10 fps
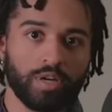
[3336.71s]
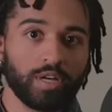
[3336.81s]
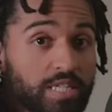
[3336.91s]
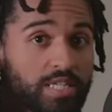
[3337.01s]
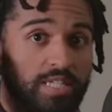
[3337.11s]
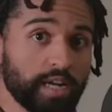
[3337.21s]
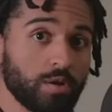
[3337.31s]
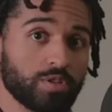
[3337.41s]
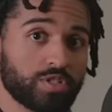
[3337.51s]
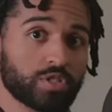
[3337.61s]
The Mist is, and I
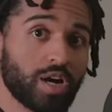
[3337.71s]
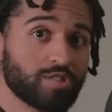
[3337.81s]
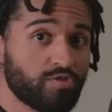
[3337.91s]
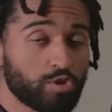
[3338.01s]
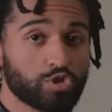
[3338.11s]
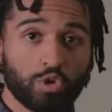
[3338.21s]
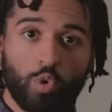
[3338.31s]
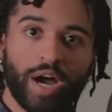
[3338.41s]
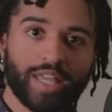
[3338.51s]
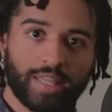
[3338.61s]
know this is controversial,
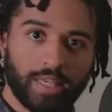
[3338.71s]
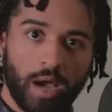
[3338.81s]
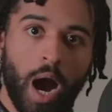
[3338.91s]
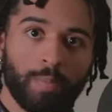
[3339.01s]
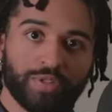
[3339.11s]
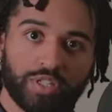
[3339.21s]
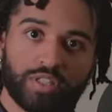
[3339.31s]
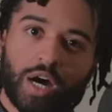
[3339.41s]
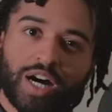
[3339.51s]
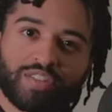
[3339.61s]
quite the opposite.
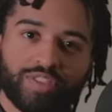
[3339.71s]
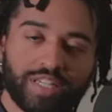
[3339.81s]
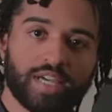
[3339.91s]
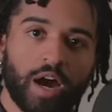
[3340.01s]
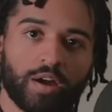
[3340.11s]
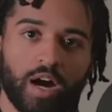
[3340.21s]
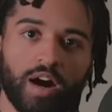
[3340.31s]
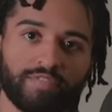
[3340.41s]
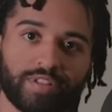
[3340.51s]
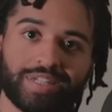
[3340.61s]
The cause for the entire
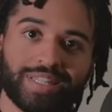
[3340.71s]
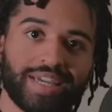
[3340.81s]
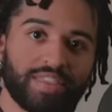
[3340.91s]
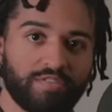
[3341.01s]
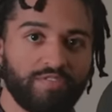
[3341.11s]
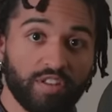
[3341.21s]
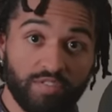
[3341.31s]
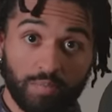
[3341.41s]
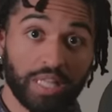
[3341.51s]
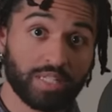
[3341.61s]
conflict is laid at the feet of
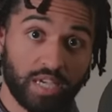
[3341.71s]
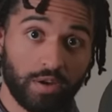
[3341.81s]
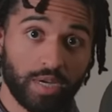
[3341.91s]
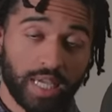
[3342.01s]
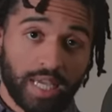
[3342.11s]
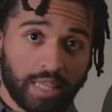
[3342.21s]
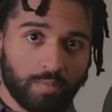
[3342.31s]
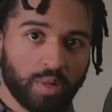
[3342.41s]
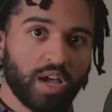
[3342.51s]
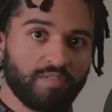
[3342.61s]
the military. The
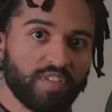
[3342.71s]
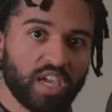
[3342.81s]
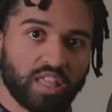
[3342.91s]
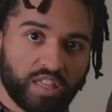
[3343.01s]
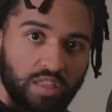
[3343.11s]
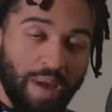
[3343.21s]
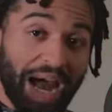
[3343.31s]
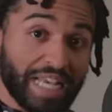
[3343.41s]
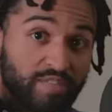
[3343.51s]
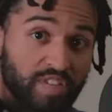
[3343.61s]
blind faith, the
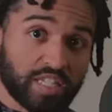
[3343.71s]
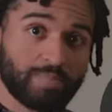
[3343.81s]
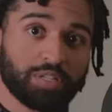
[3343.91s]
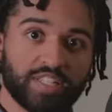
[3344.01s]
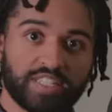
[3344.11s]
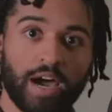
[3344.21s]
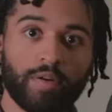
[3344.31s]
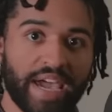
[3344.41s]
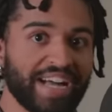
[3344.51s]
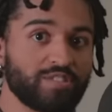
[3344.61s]
passive acceptance the
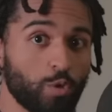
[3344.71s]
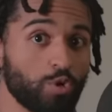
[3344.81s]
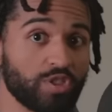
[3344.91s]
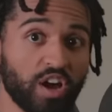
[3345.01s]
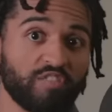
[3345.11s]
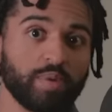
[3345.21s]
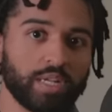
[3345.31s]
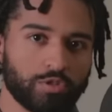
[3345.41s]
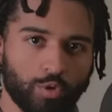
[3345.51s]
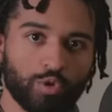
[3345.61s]
town had toward the
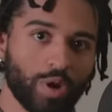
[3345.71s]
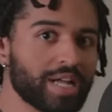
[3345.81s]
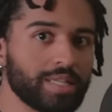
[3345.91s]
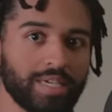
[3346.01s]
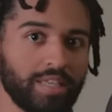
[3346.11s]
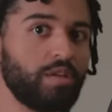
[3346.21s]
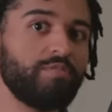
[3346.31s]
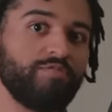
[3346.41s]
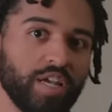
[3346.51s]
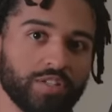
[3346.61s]
government is thrown directly in their
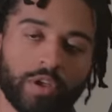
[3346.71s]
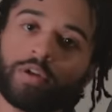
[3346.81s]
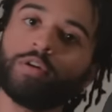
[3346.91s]
face